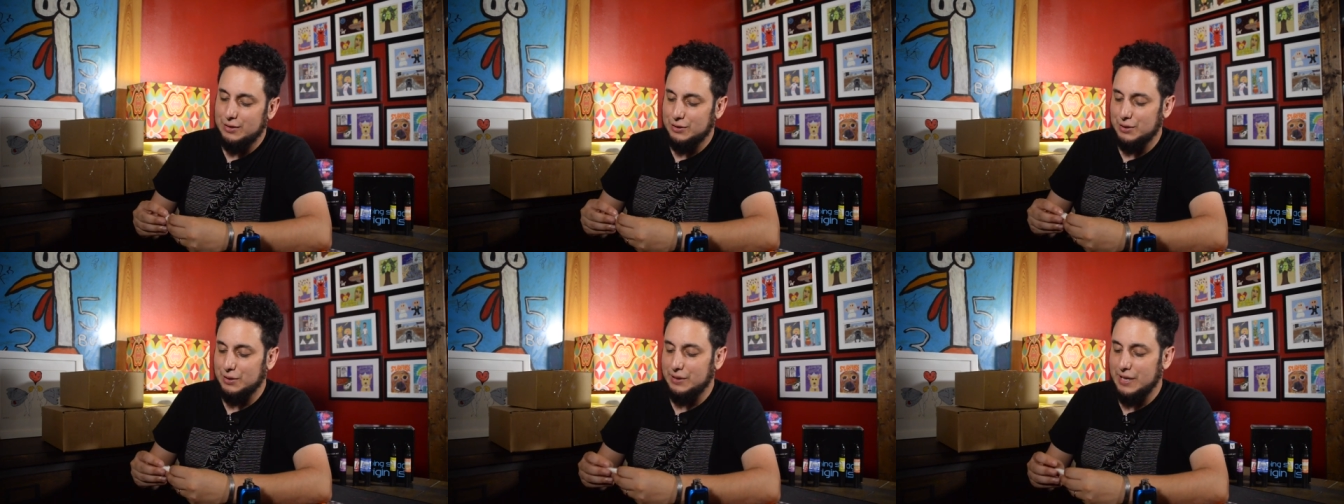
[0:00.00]

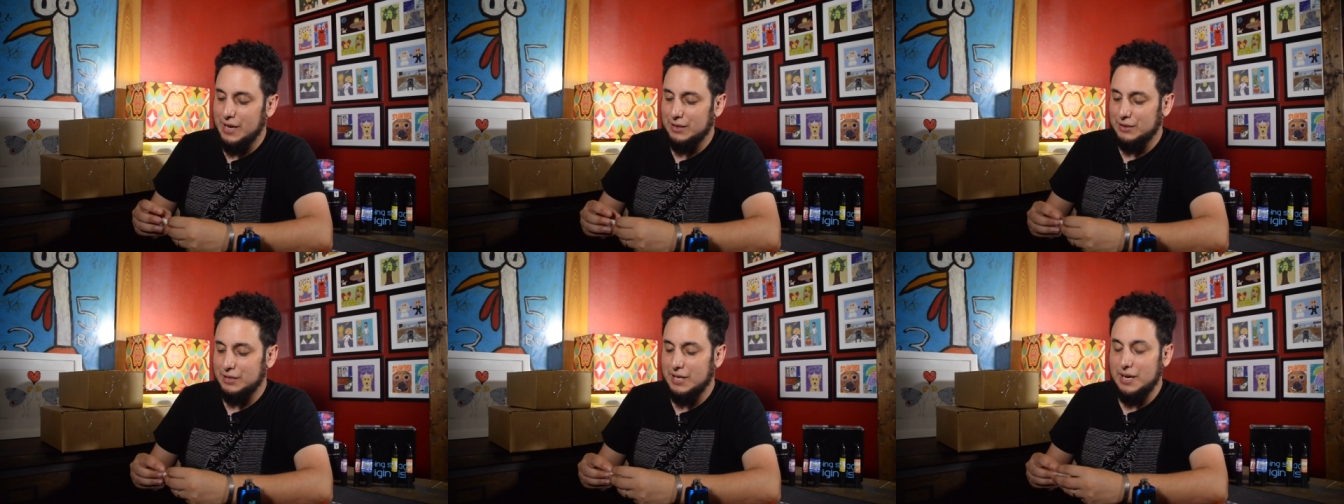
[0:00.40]
Turned
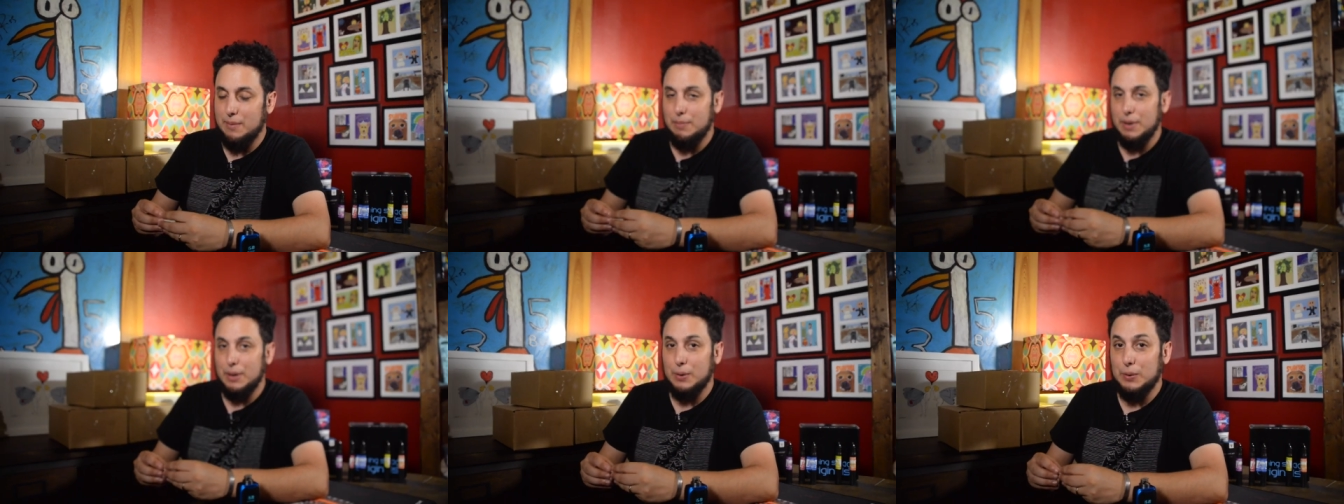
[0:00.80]
out she had a
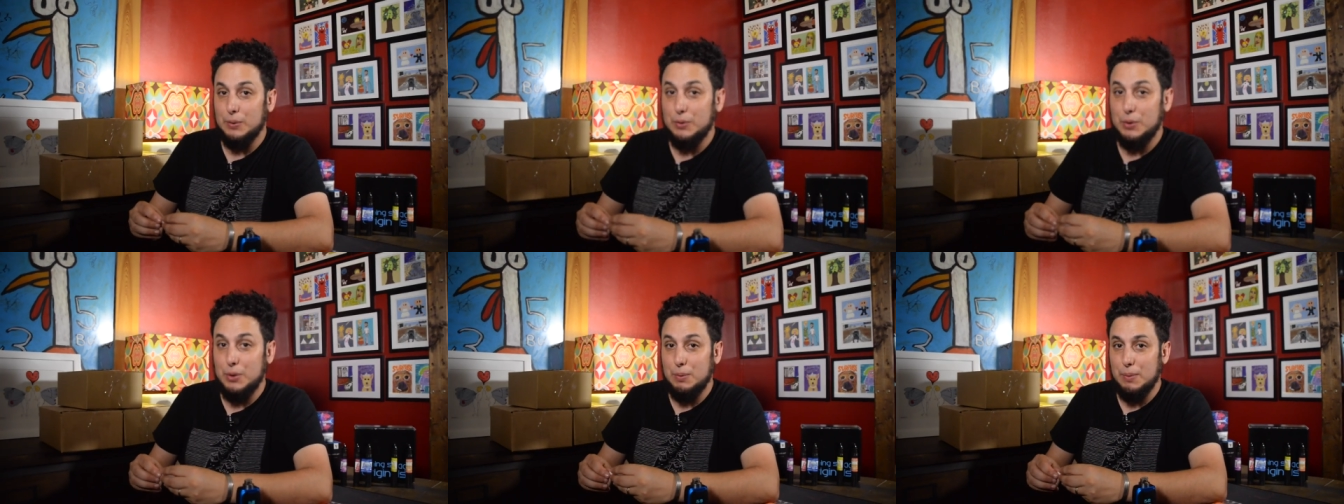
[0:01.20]
big old
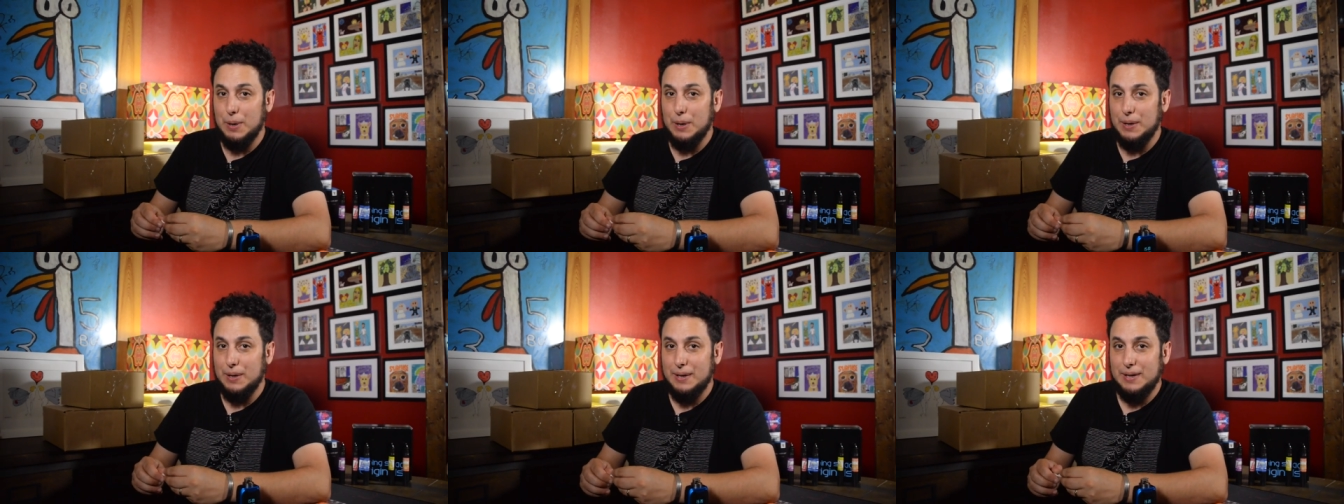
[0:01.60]

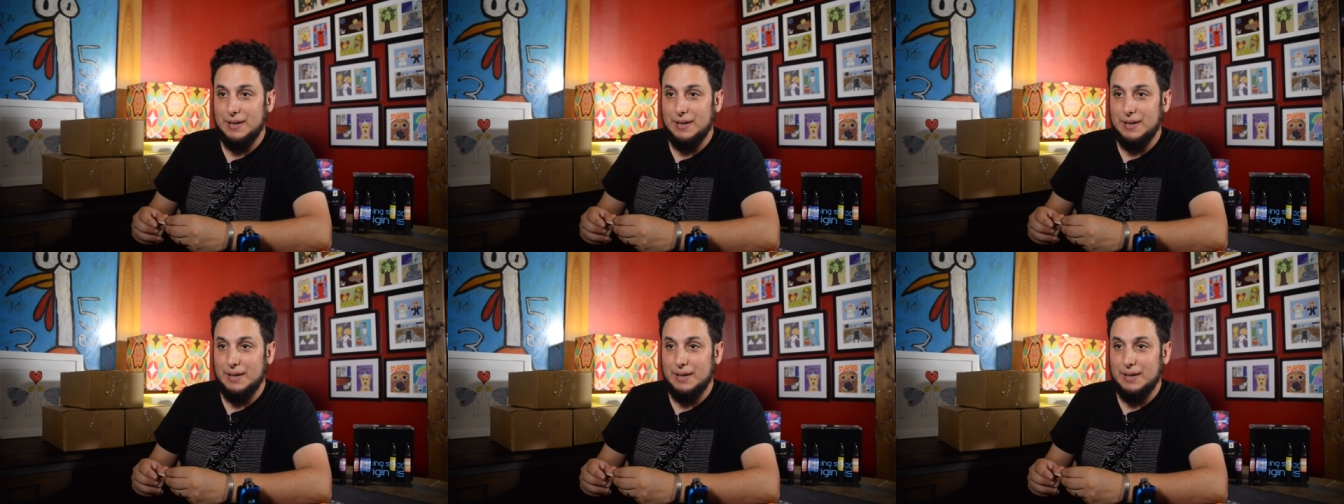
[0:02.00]
tumor.